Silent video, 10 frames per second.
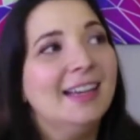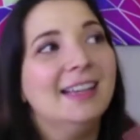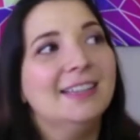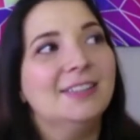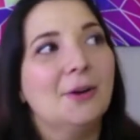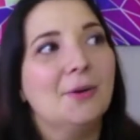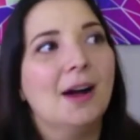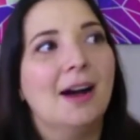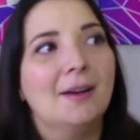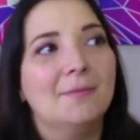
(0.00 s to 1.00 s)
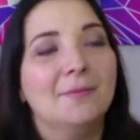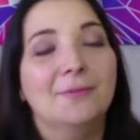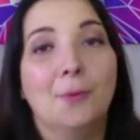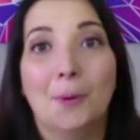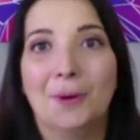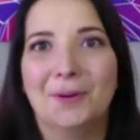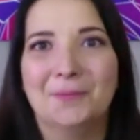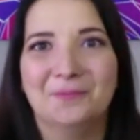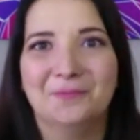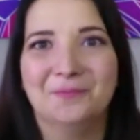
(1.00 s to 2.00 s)
So um, for
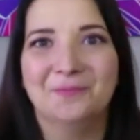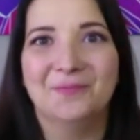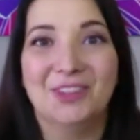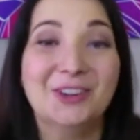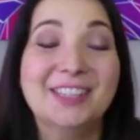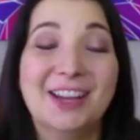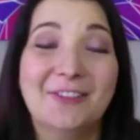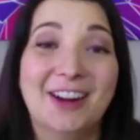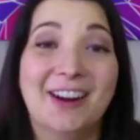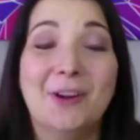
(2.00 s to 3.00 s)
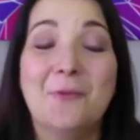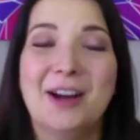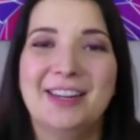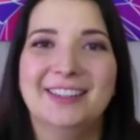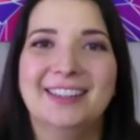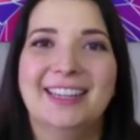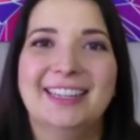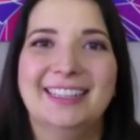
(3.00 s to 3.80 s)
your self care, I don't want you to like